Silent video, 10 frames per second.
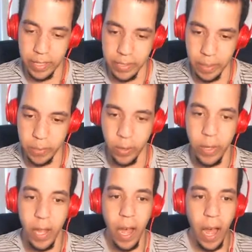in the next episode.
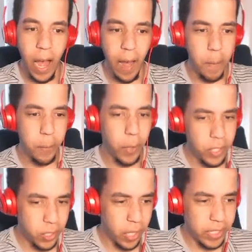Uh, I'm
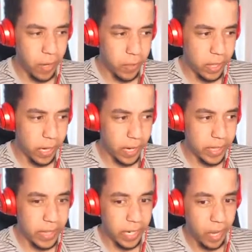pretty sure that's everything I
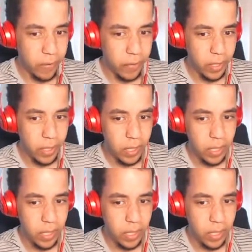can think of